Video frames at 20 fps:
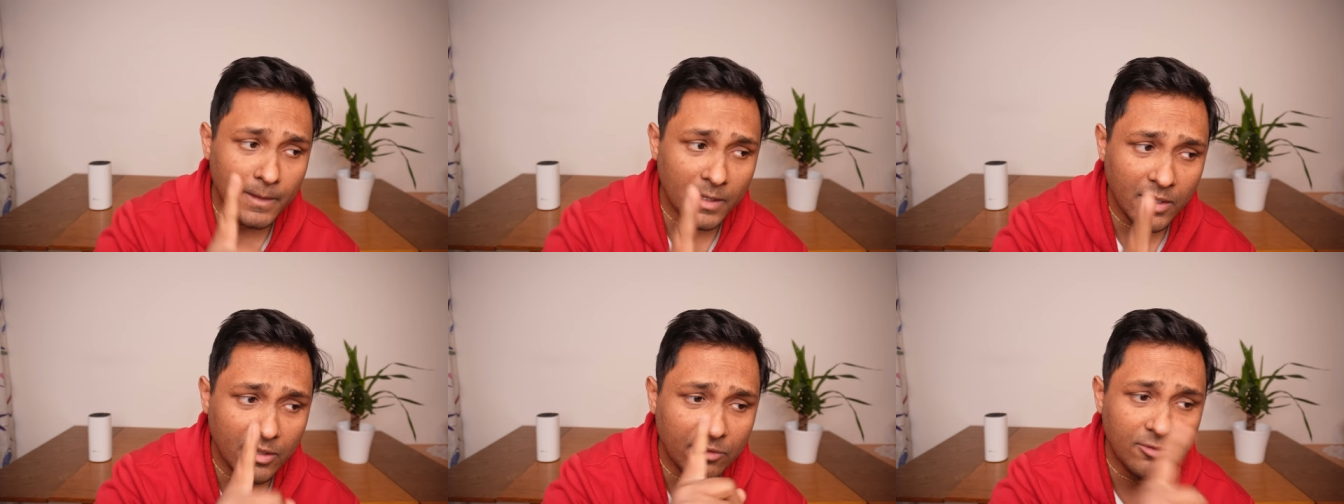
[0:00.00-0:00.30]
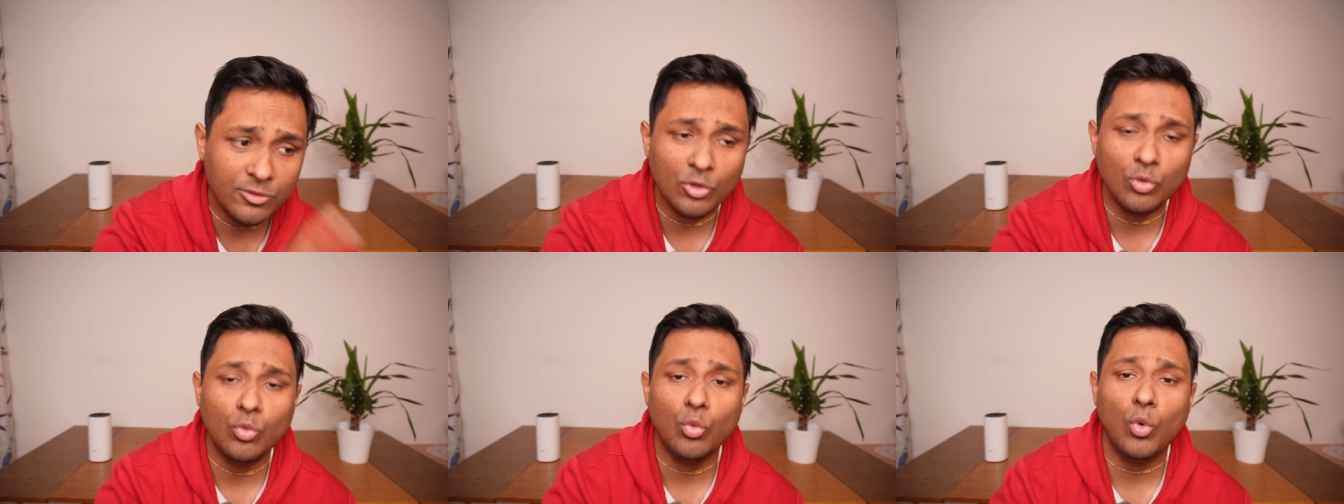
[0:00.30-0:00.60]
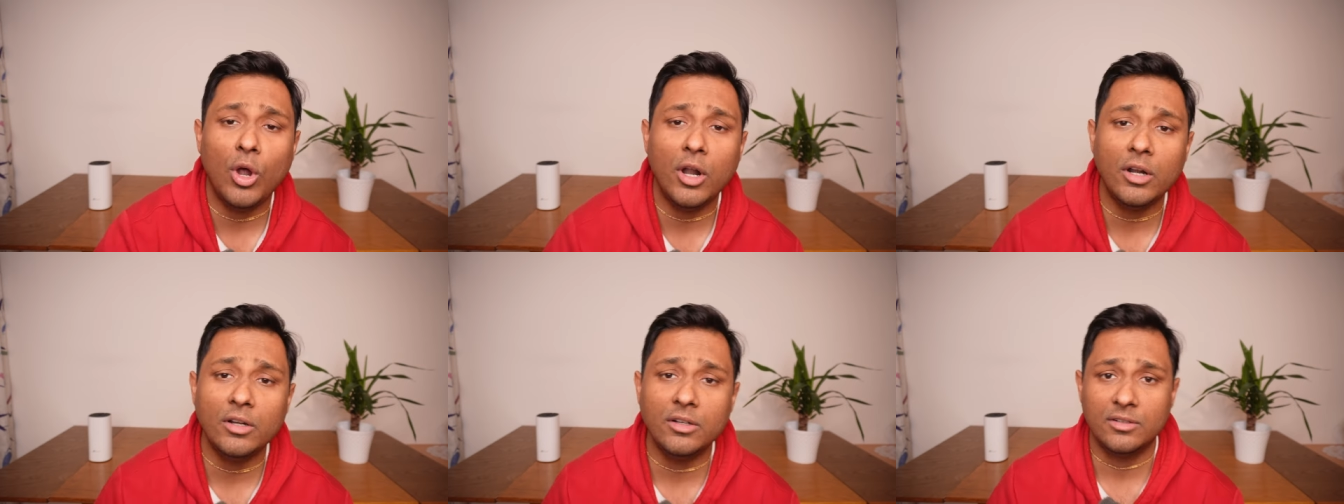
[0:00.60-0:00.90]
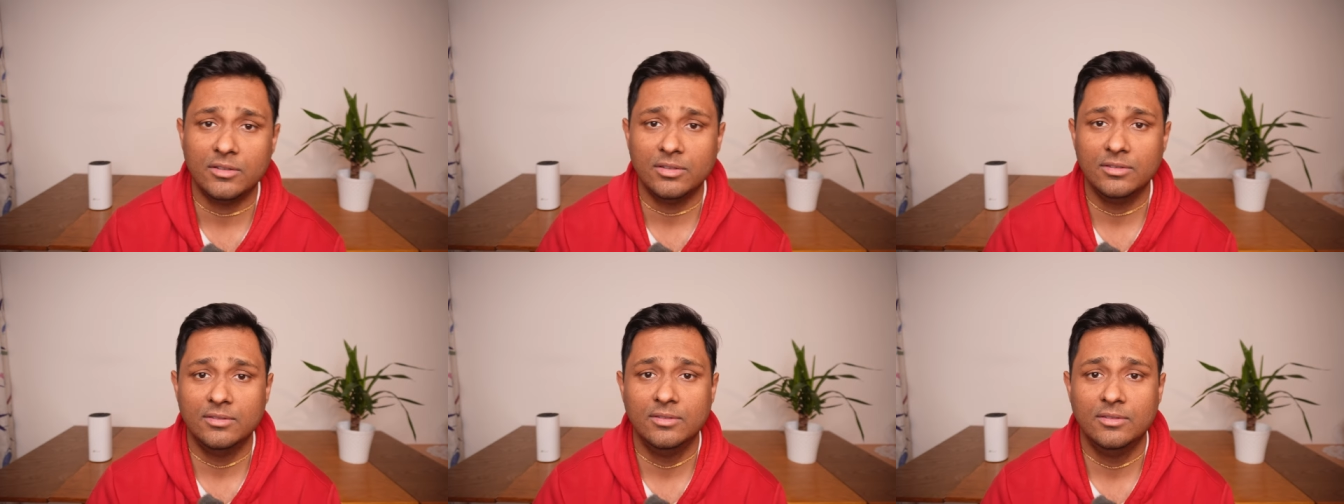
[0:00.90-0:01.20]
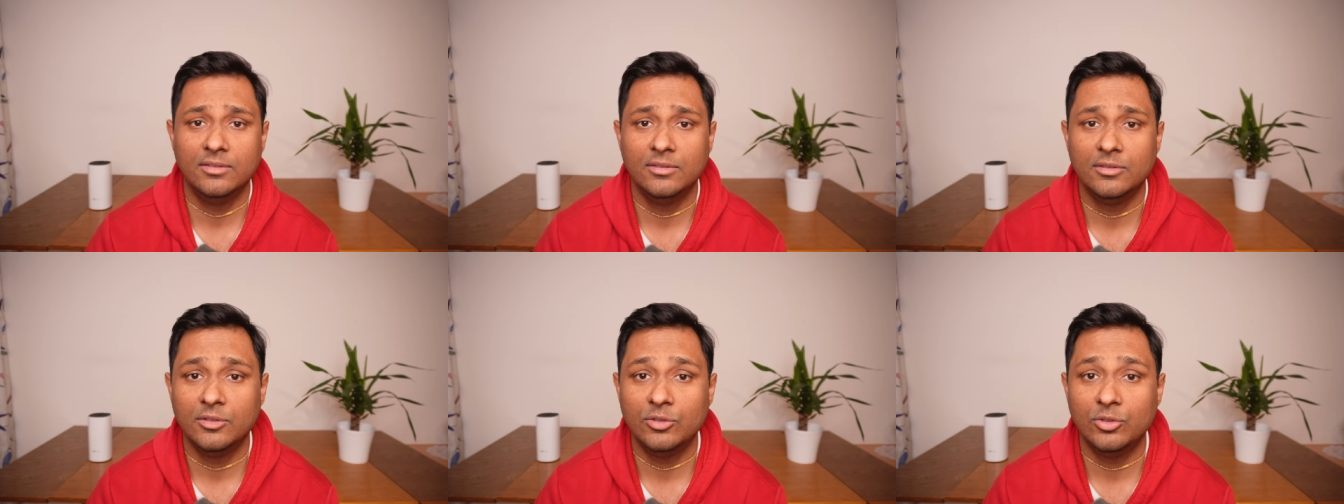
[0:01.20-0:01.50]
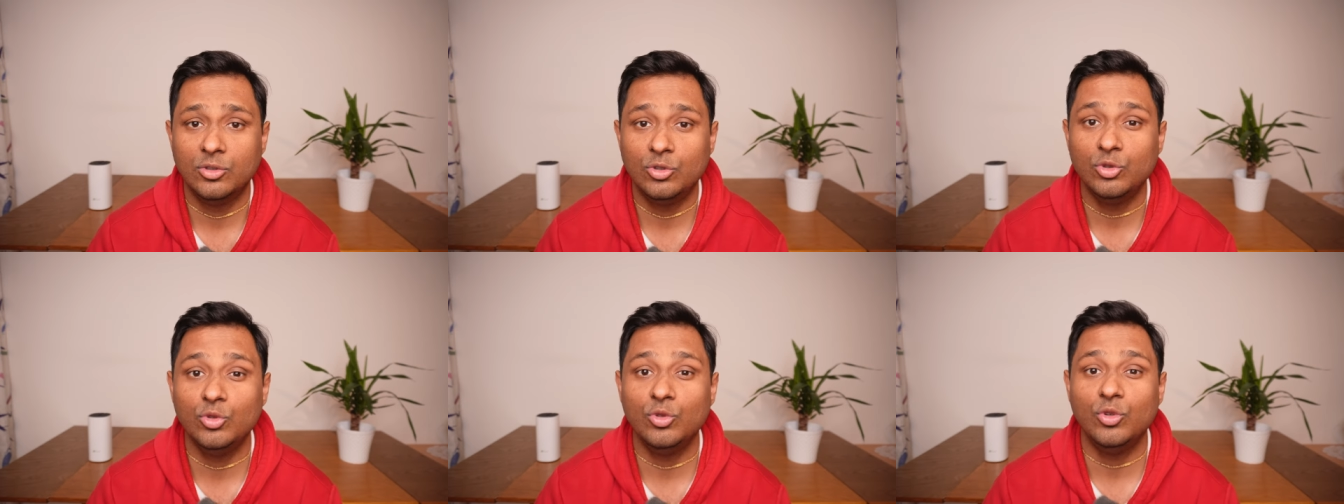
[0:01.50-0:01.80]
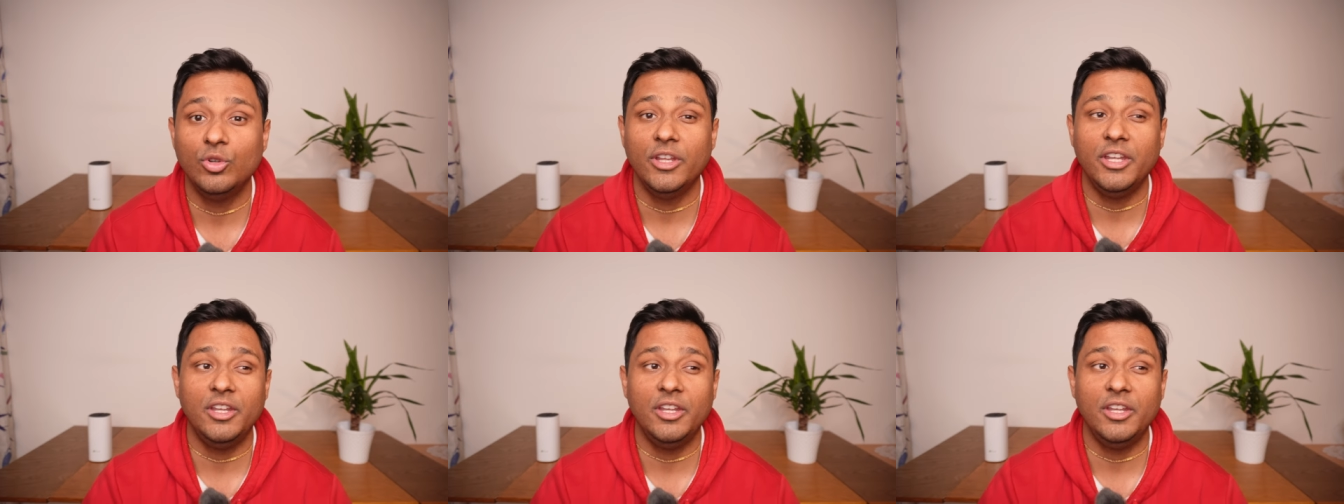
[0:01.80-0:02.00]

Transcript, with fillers: if you want to